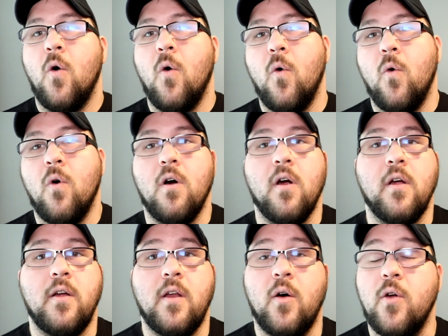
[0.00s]
or
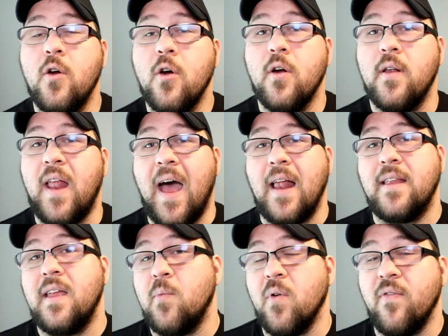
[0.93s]
you know, you're an
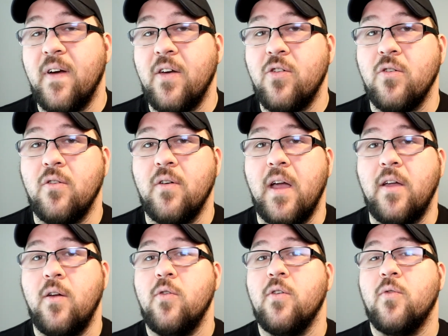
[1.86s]
IT professional and
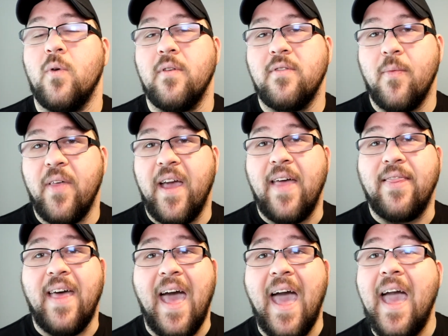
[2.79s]
you just want something at
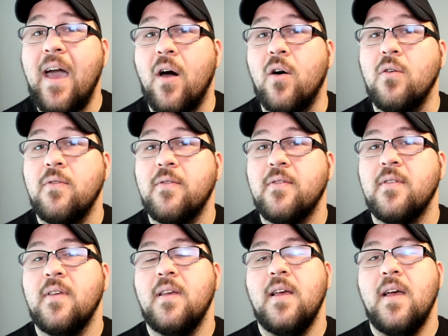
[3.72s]
the house
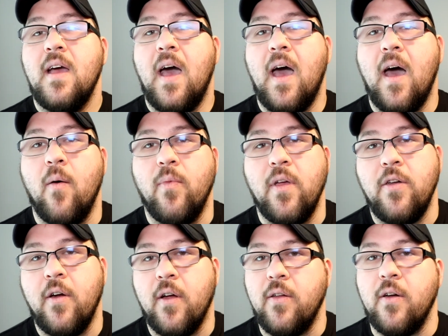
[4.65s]
that
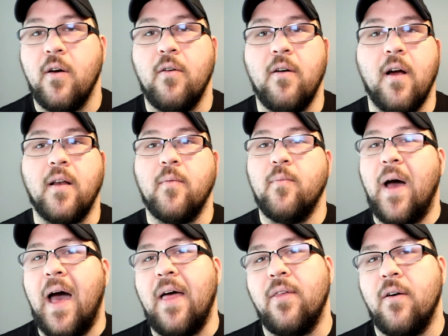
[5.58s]
you can, you know, learn
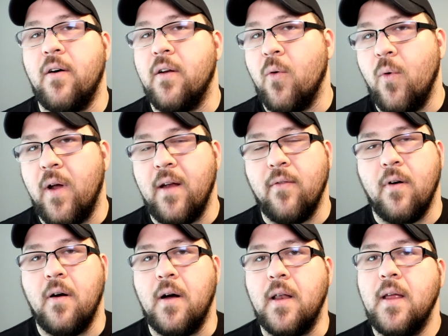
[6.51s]
Python or
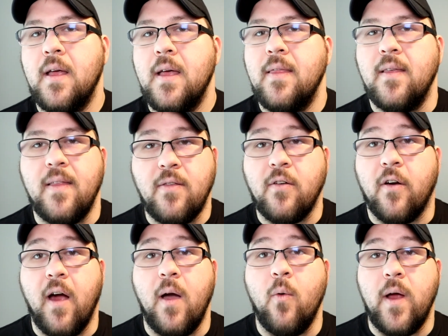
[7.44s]
whatever on, then it's a
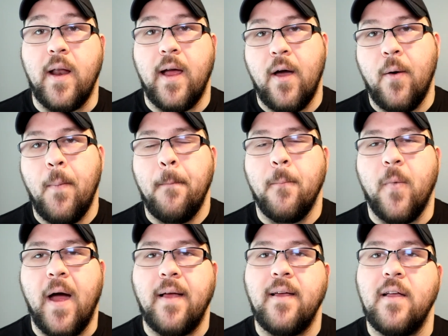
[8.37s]
great way to go,
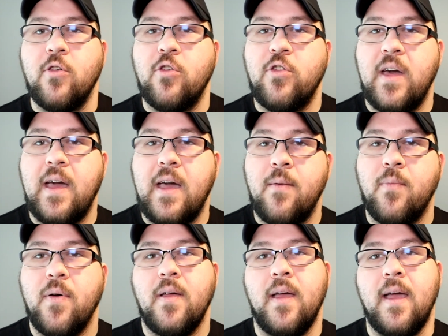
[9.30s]
right? It's cheap,
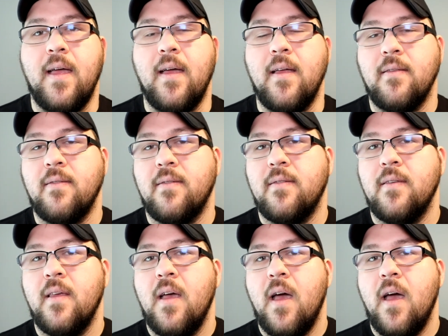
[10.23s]
it's